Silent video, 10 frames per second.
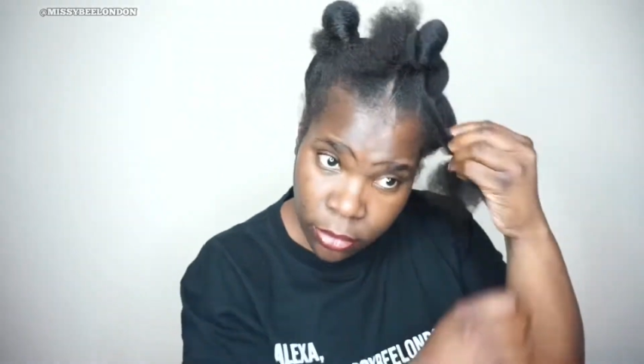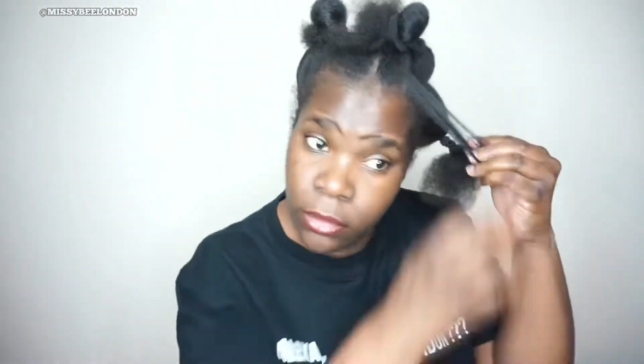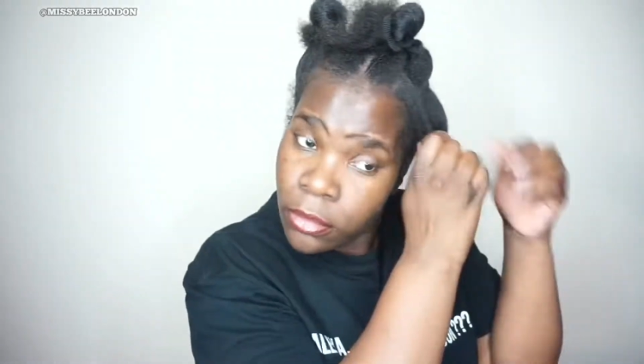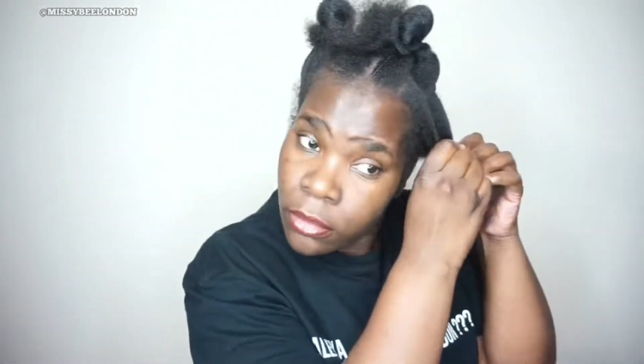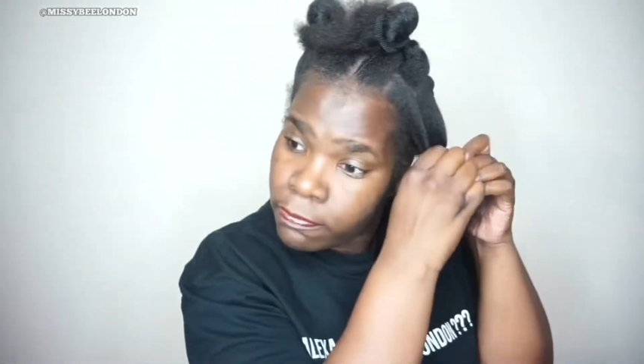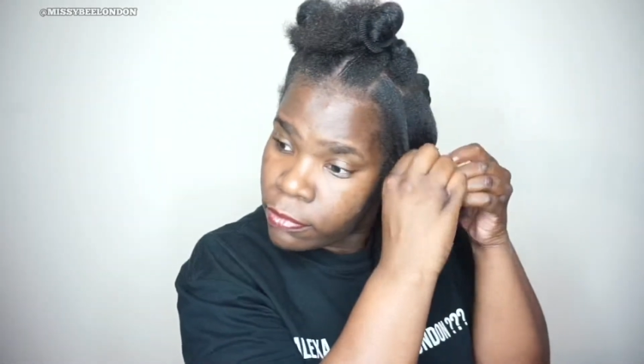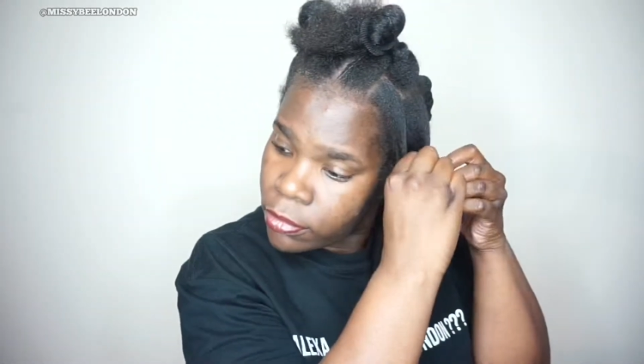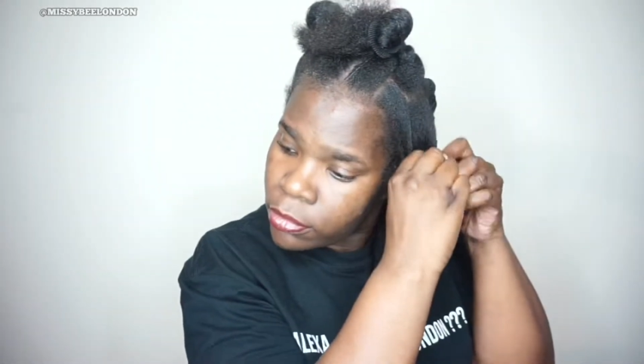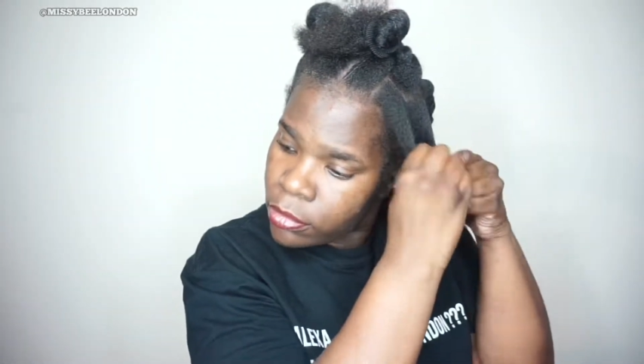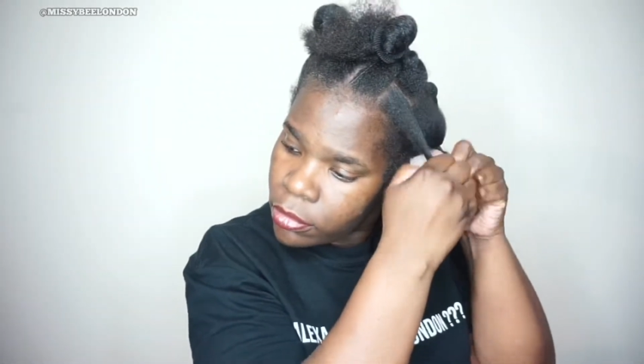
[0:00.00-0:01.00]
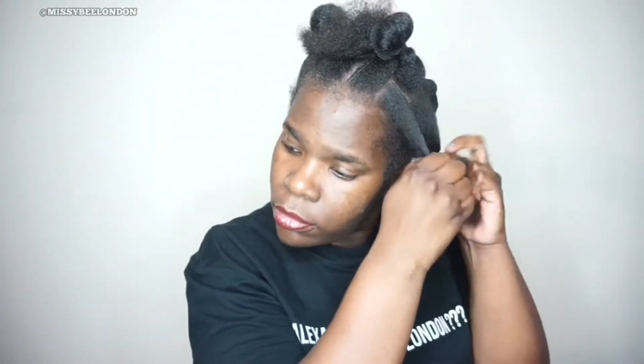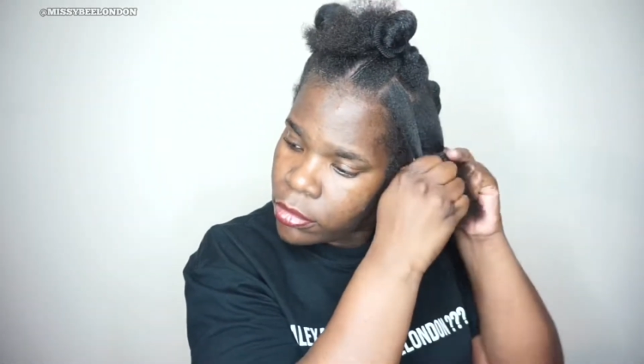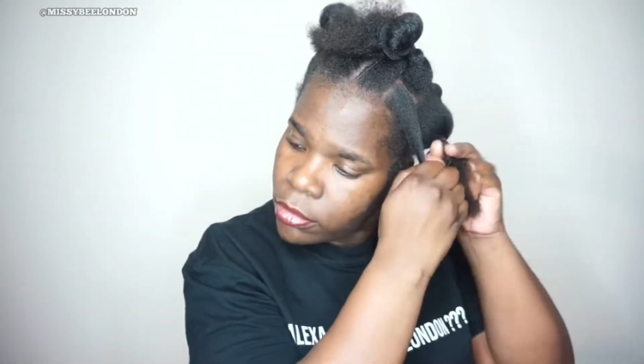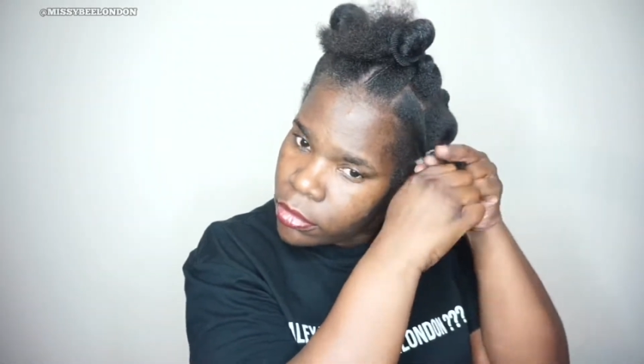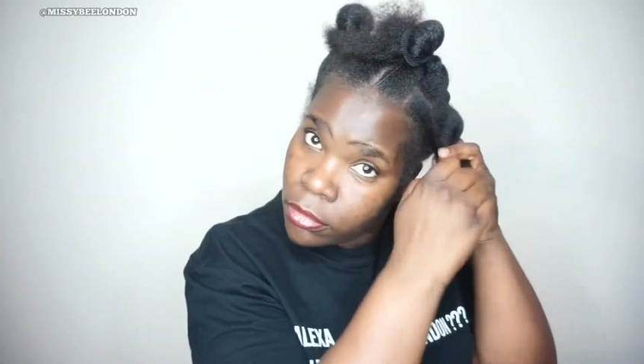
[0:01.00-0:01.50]
as well, with
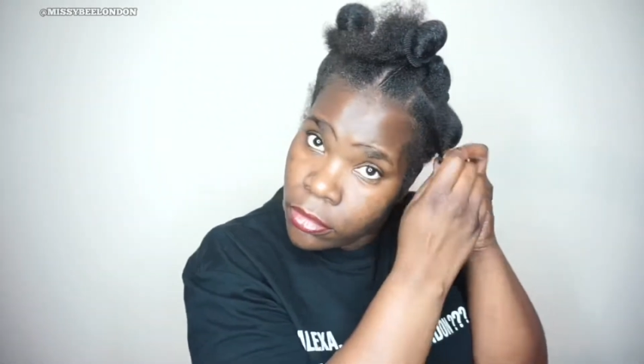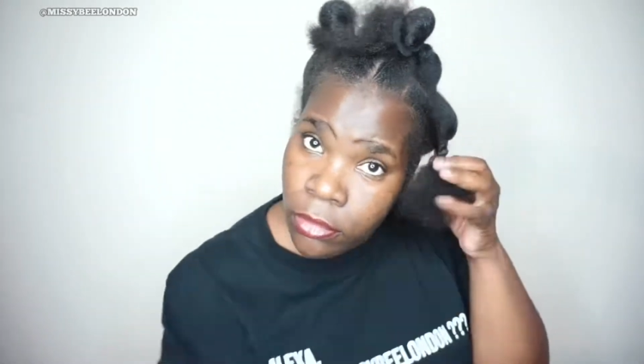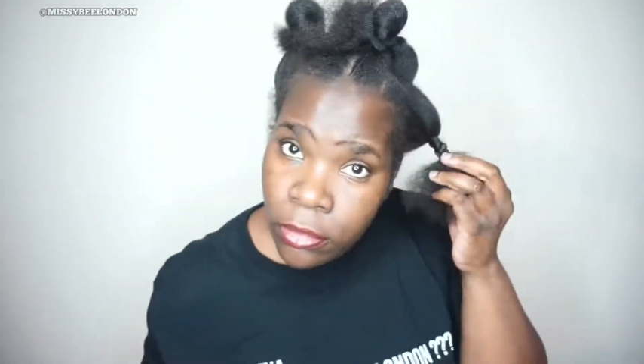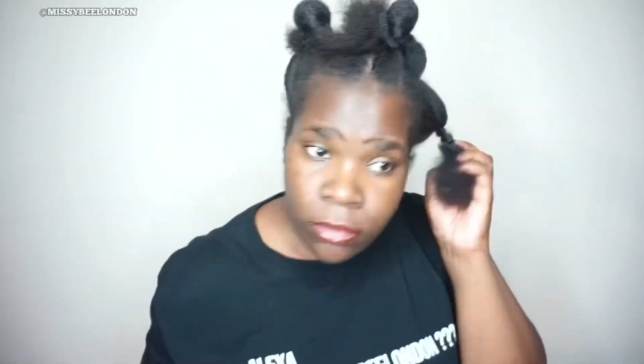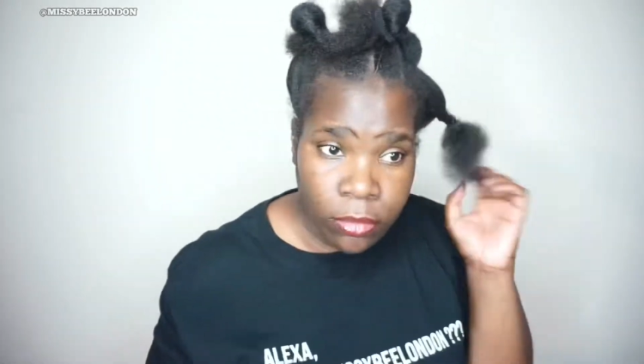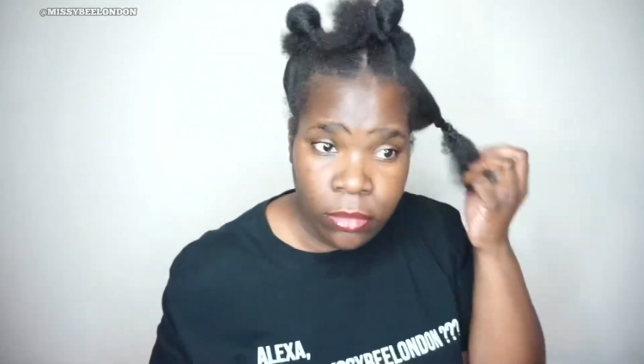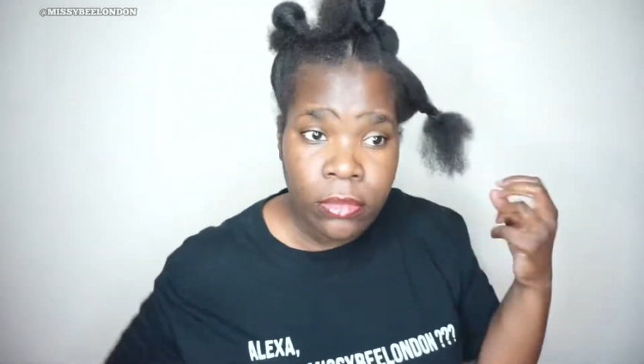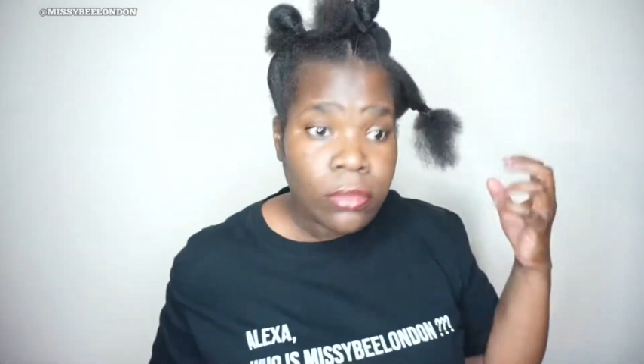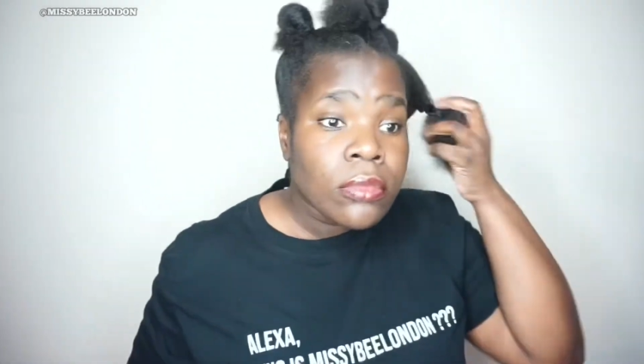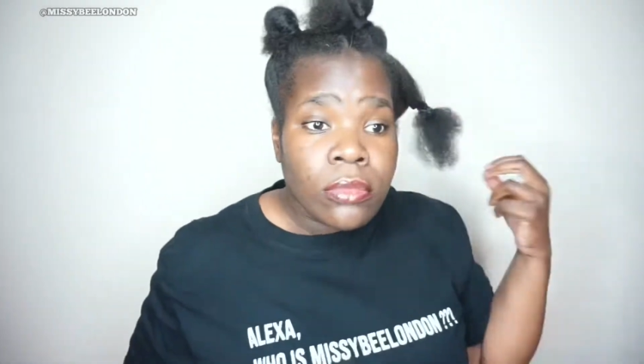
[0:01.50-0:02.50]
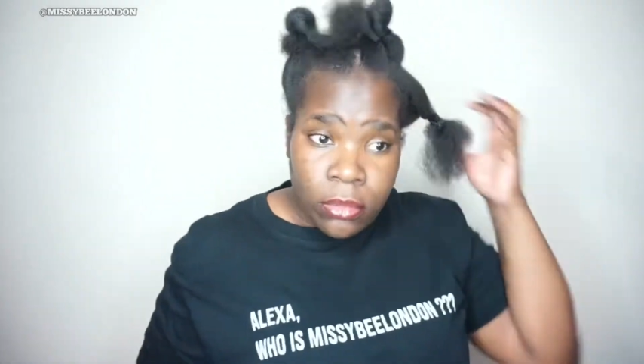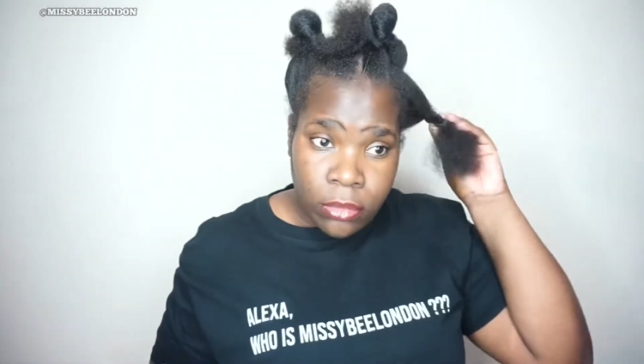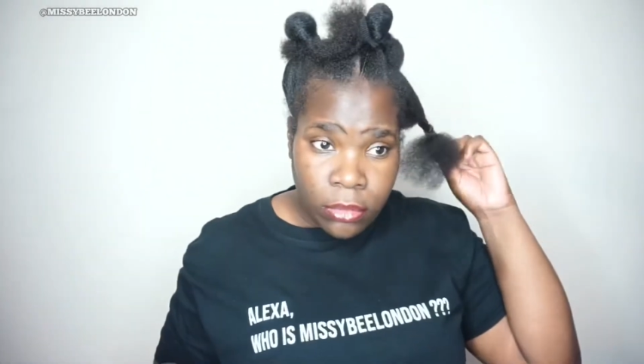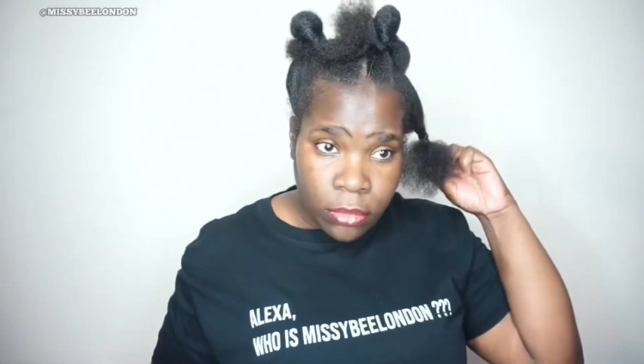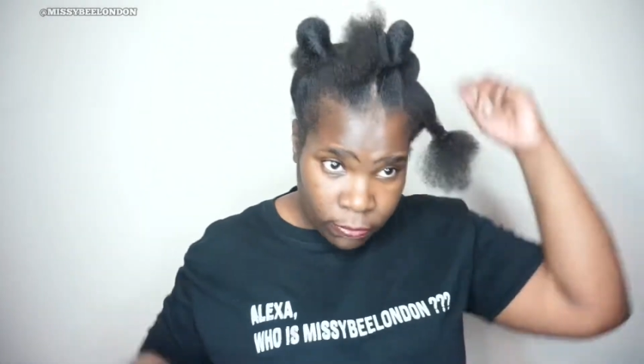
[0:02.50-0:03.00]
heat. Not just, you
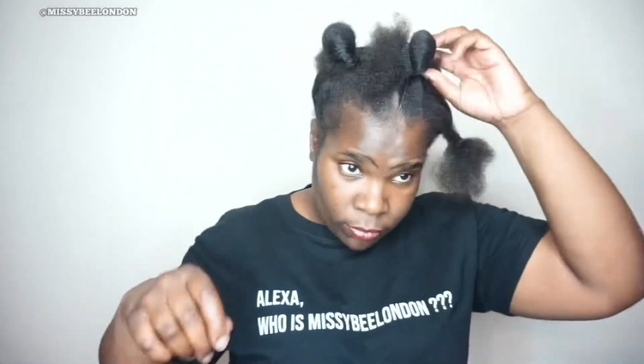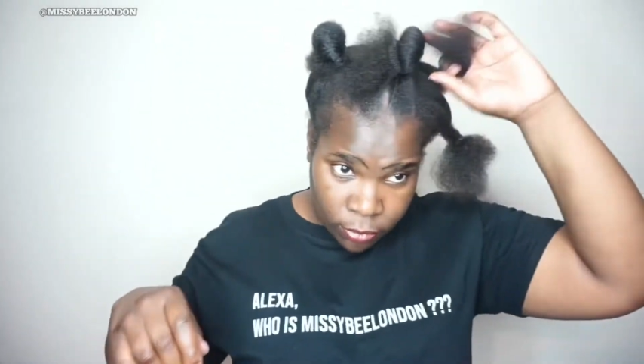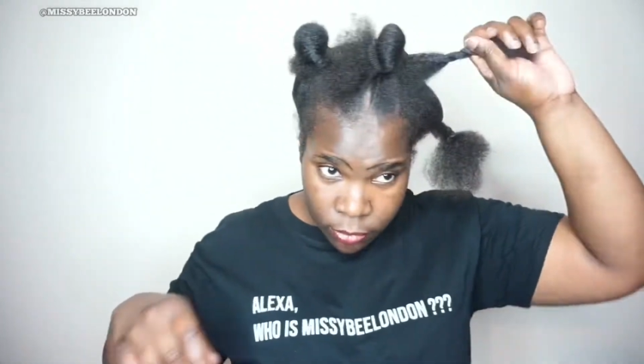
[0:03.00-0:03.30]
know, you put a